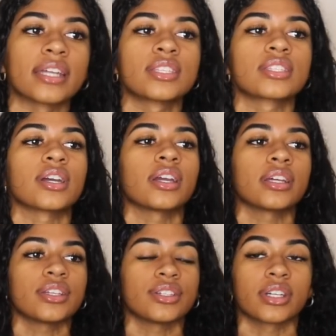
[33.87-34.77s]
get
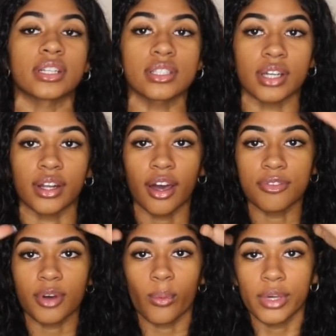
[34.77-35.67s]
started, you're going to start
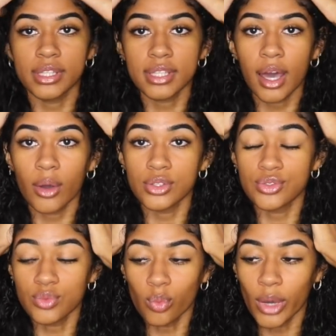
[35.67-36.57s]
off with
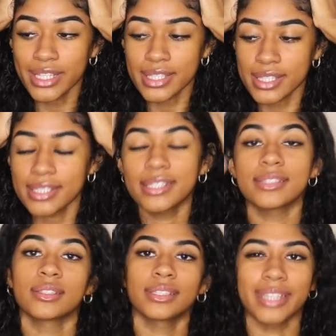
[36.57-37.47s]
wet,
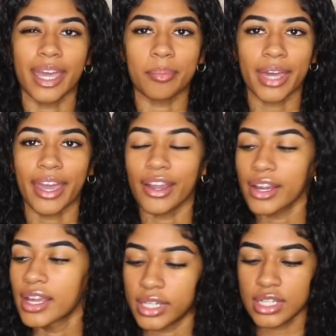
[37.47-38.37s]
damp hair.
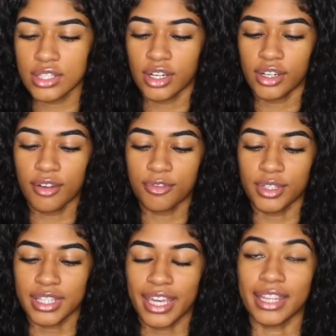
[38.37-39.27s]
I'm going to start off
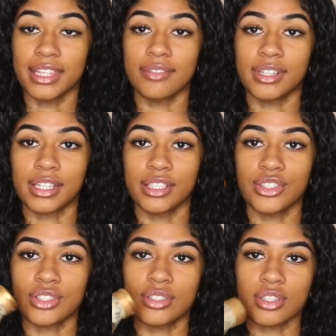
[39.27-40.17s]
with a leave-in
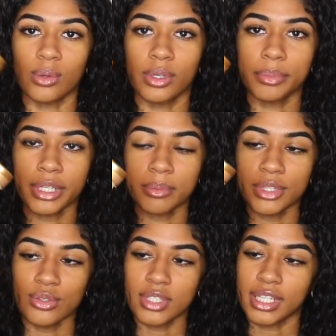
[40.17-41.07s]
conditioner. So what I'm going to
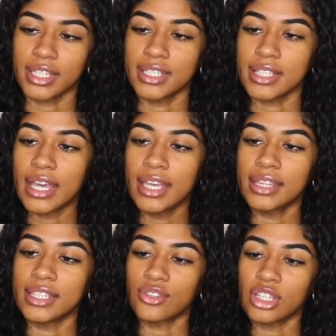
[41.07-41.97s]
be using is
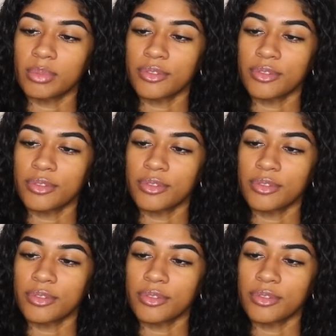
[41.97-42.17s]
the Cream